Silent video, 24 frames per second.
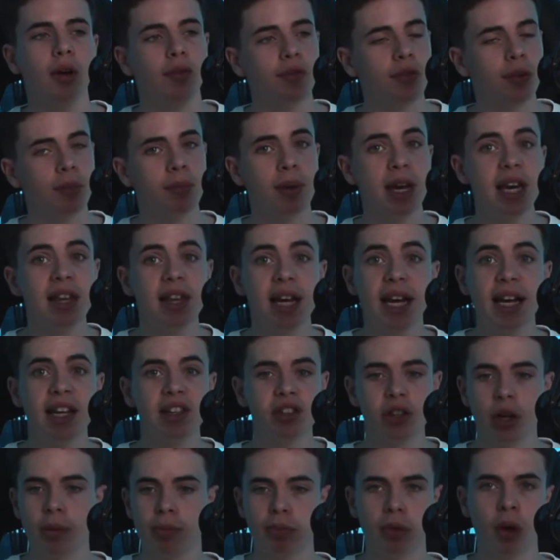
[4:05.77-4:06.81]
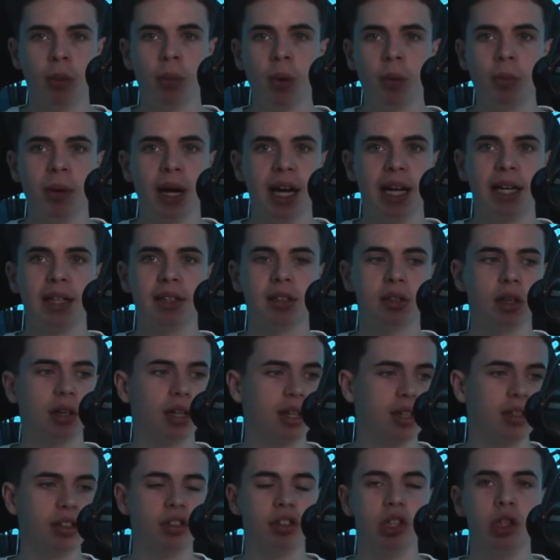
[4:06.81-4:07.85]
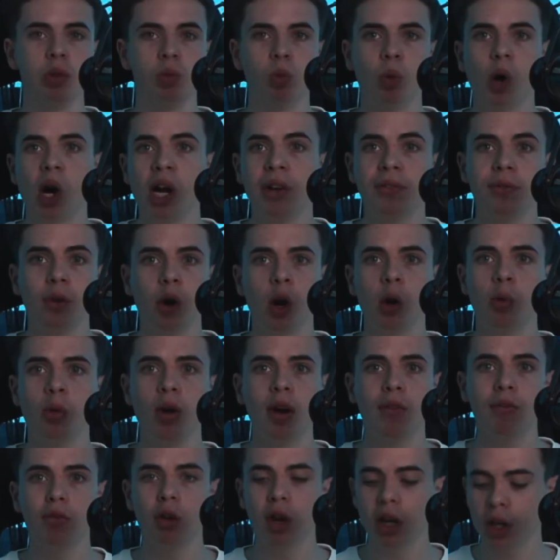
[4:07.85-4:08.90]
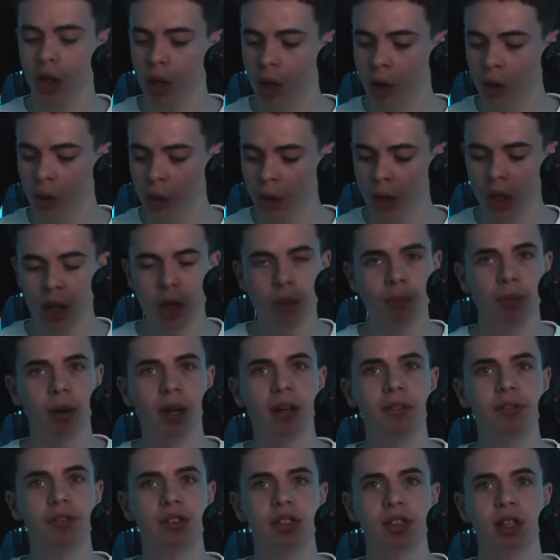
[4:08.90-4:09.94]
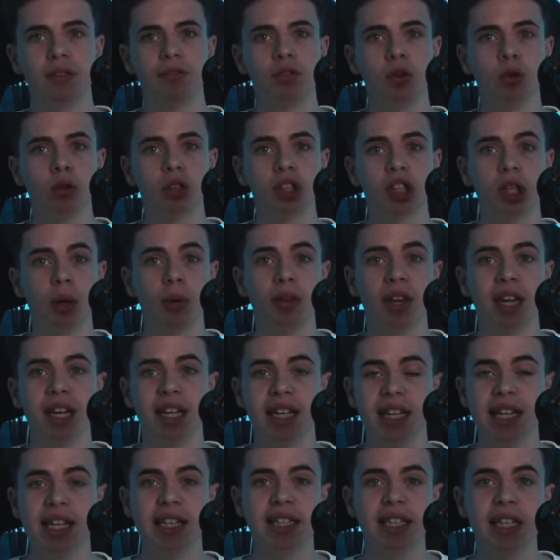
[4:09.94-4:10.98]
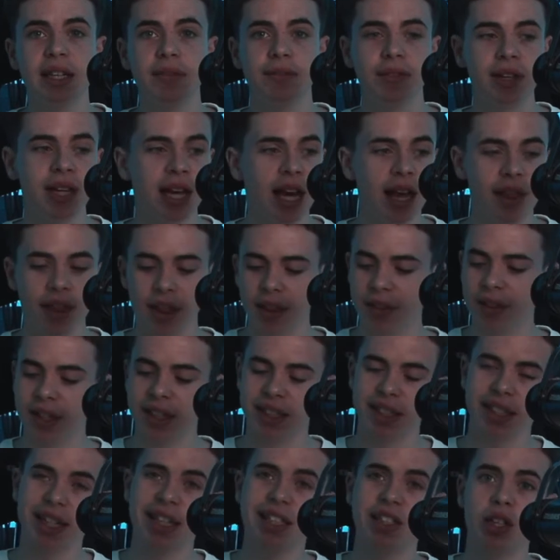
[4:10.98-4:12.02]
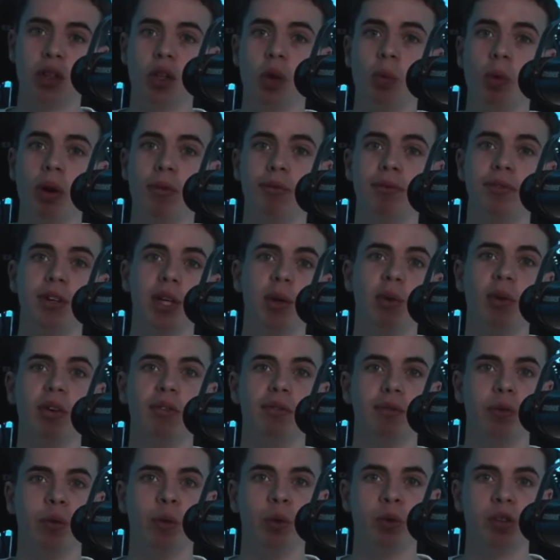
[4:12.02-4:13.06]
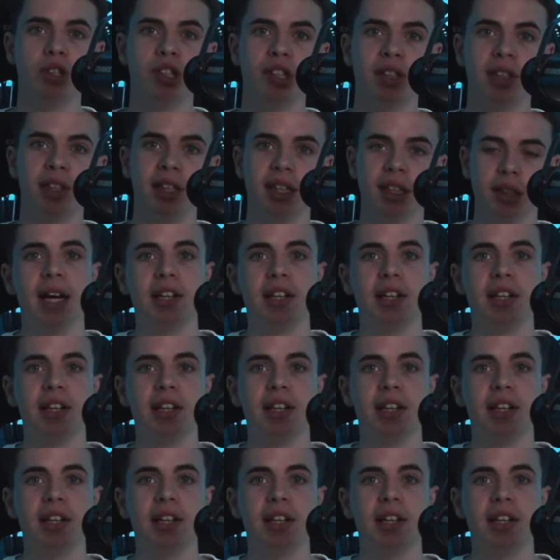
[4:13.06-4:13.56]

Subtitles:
For me, that isn't a problem, as I could just use Wi-Fi wherever I go, but if you're someone that needs Ethernet, then this isn't the one for you, unfortunately.